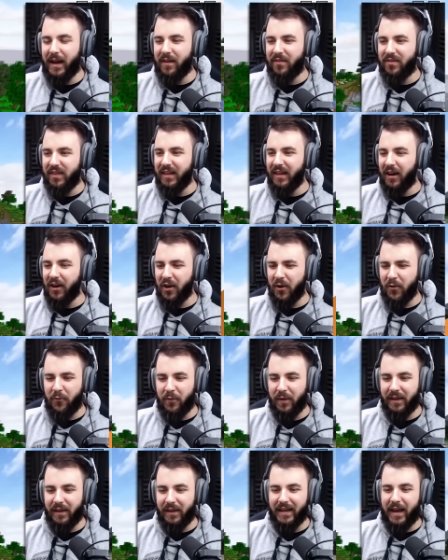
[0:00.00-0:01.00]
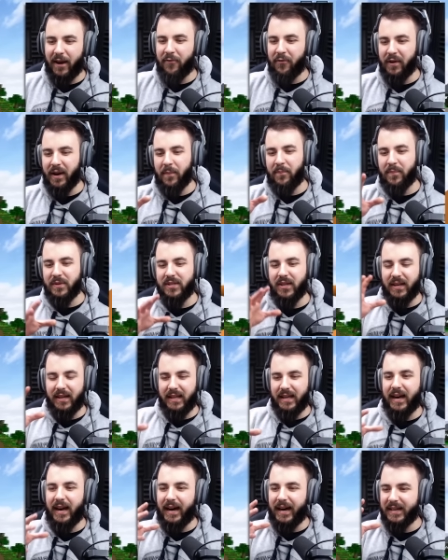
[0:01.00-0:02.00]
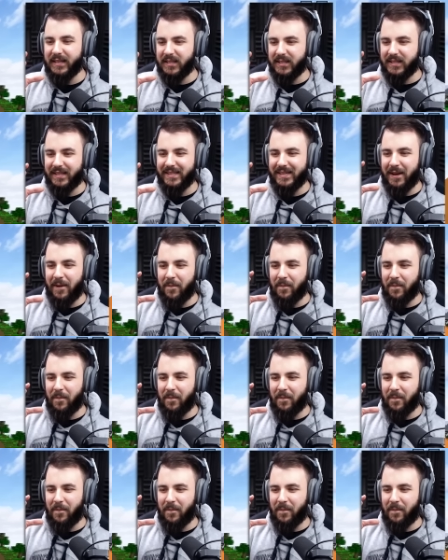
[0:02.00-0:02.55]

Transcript: I think I got a feeling every episode he asks